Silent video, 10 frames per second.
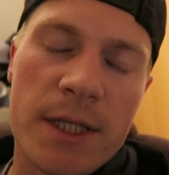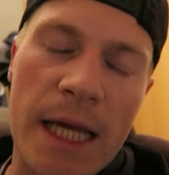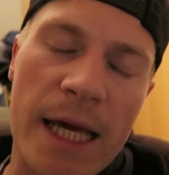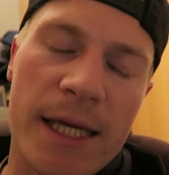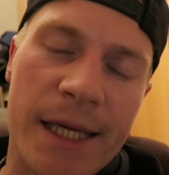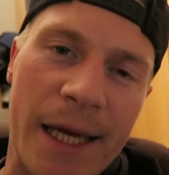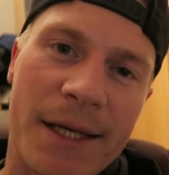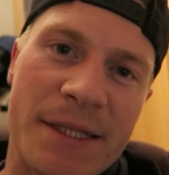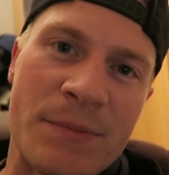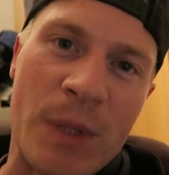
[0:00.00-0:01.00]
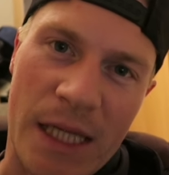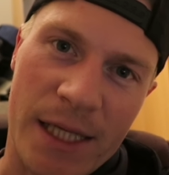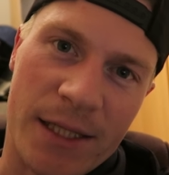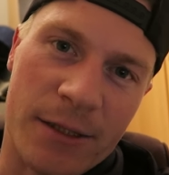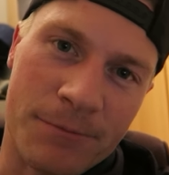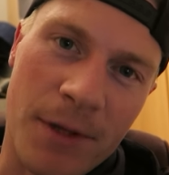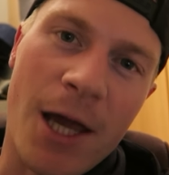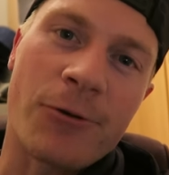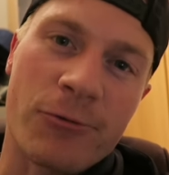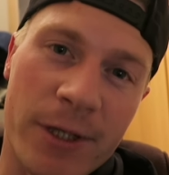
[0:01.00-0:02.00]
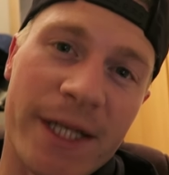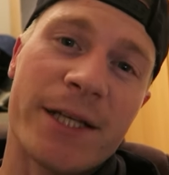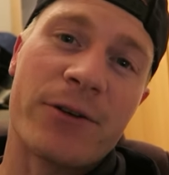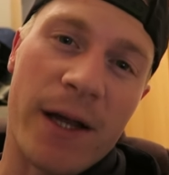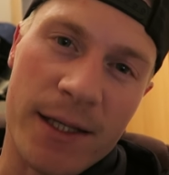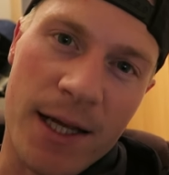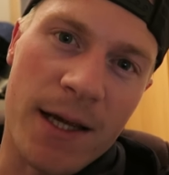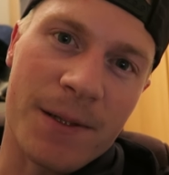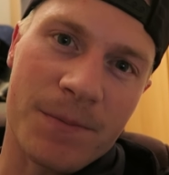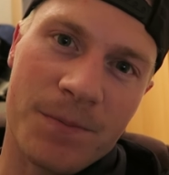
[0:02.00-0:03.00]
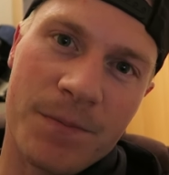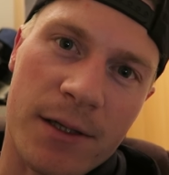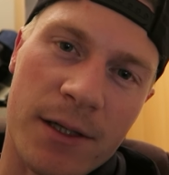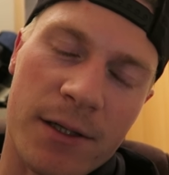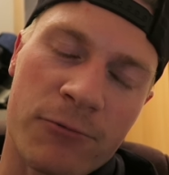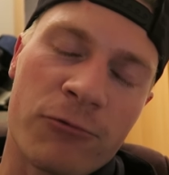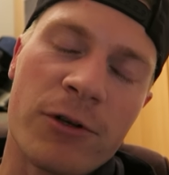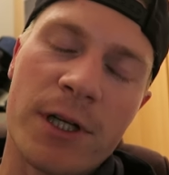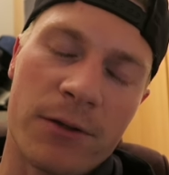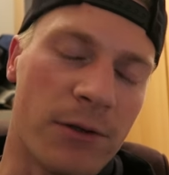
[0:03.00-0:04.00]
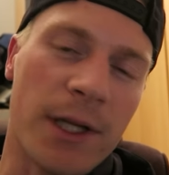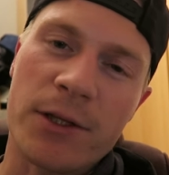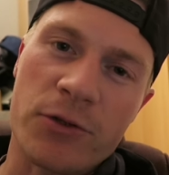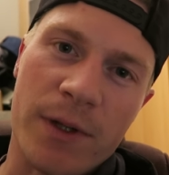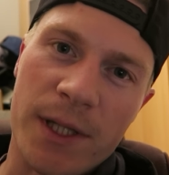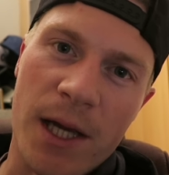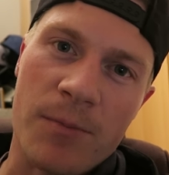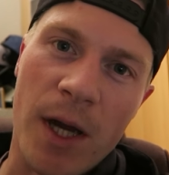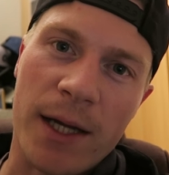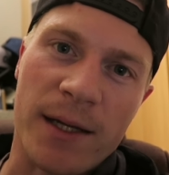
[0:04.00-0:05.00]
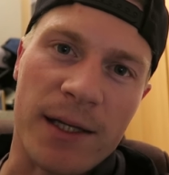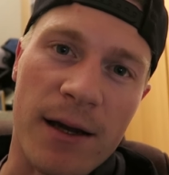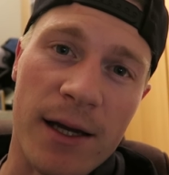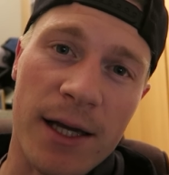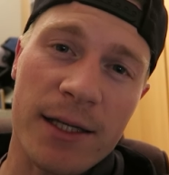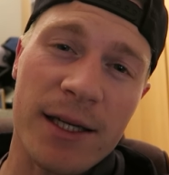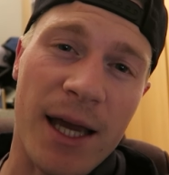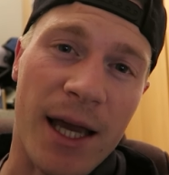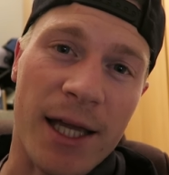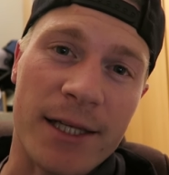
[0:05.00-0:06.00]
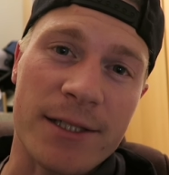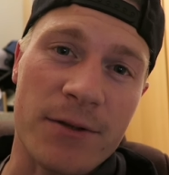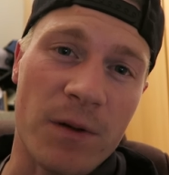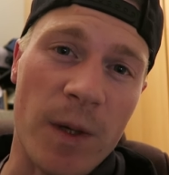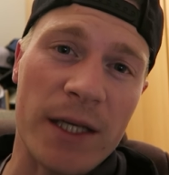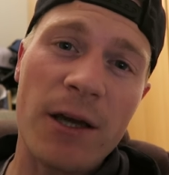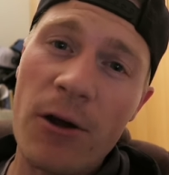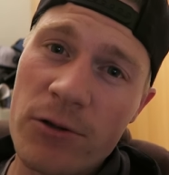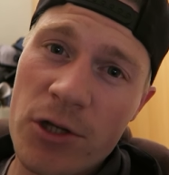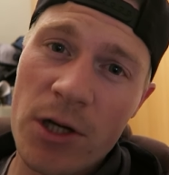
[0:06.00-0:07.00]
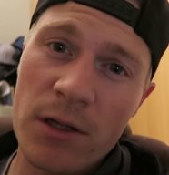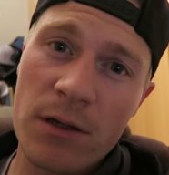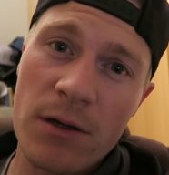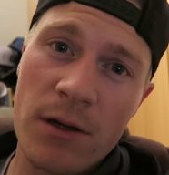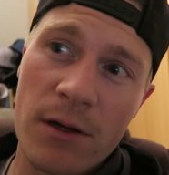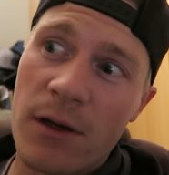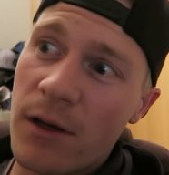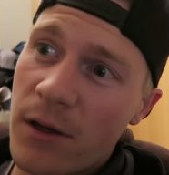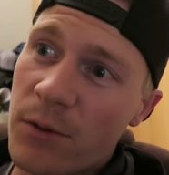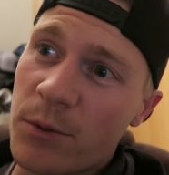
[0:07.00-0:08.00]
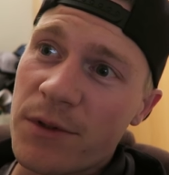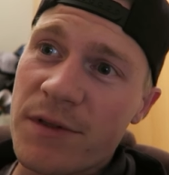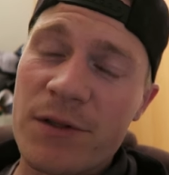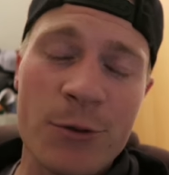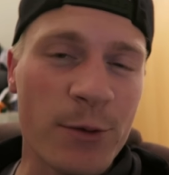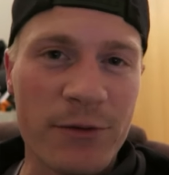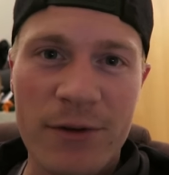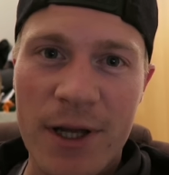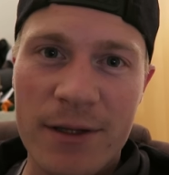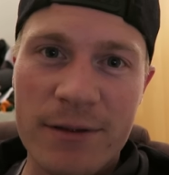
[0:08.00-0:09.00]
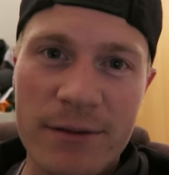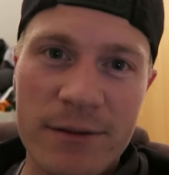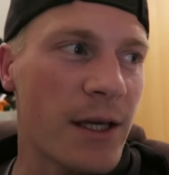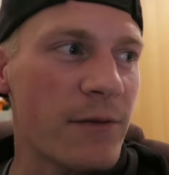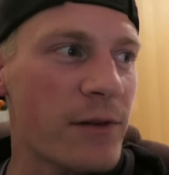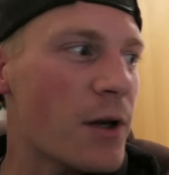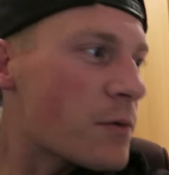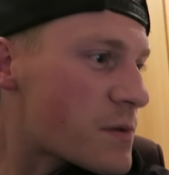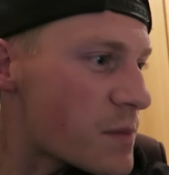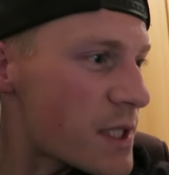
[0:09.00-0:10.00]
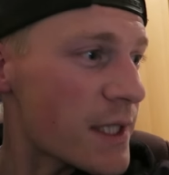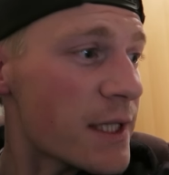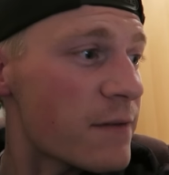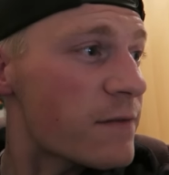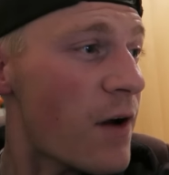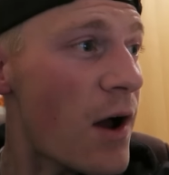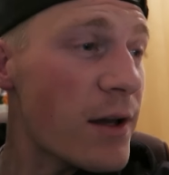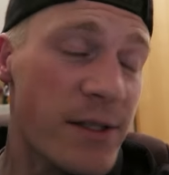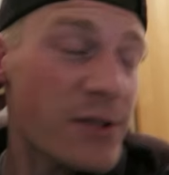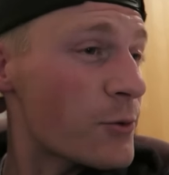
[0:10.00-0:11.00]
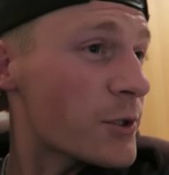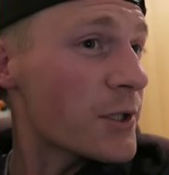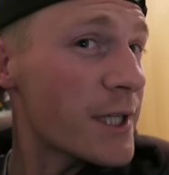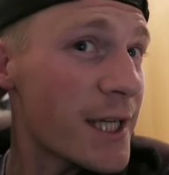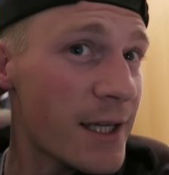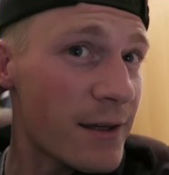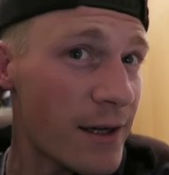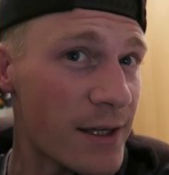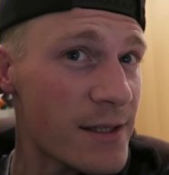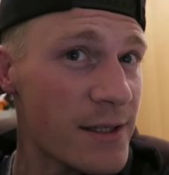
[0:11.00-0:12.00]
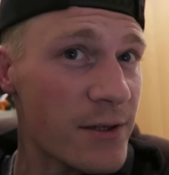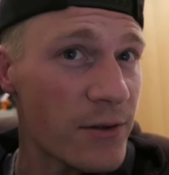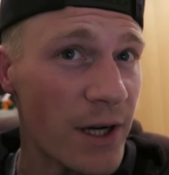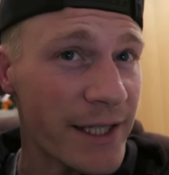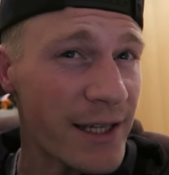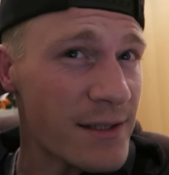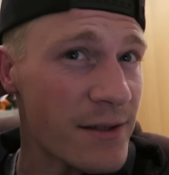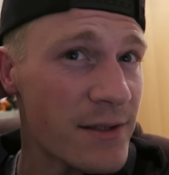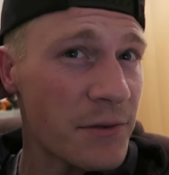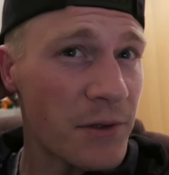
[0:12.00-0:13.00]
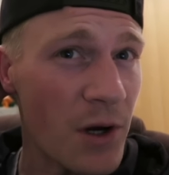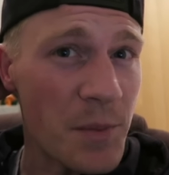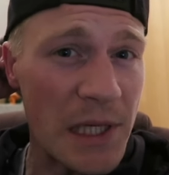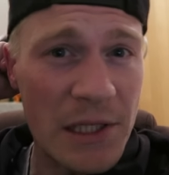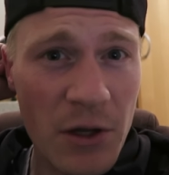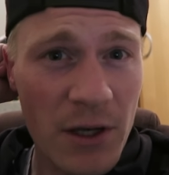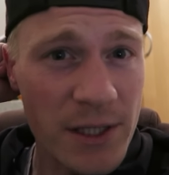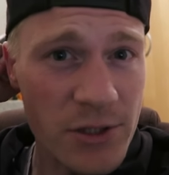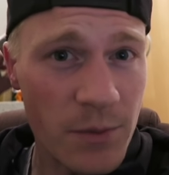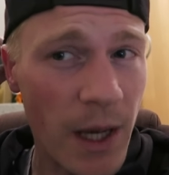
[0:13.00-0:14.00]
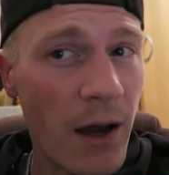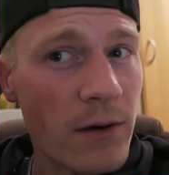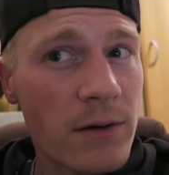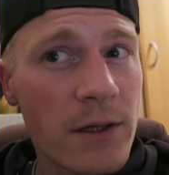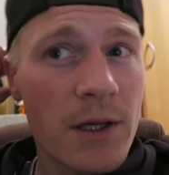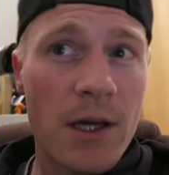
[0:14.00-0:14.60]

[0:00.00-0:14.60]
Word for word: Today has been a really great day. I really, really enjoyed getting back in a kayak and doing a bit of coaching. It was super fun. Even though I wasn't particularly fast or good at it, I still, I guess I still got a bit of knowledge about